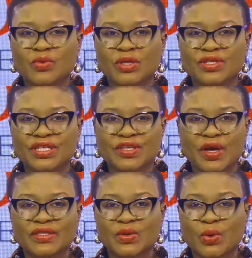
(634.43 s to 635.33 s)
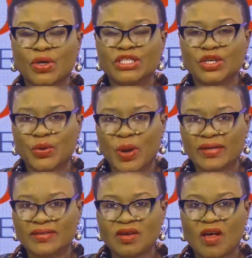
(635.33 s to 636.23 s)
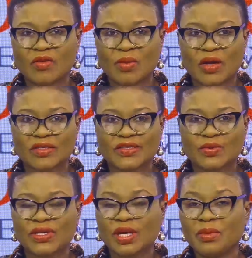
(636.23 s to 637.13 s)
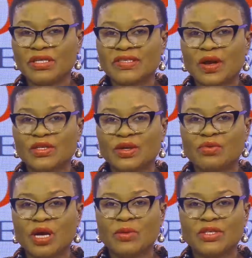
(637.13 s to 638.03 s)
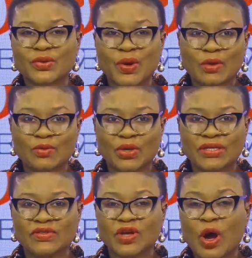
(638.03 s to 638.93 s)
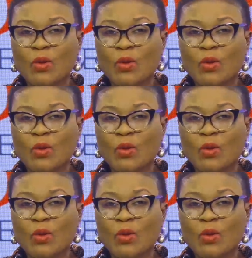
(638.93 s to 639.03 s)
will discuss the war in Ukraine and other matters when he meets Saudi Arabia's Crown Prince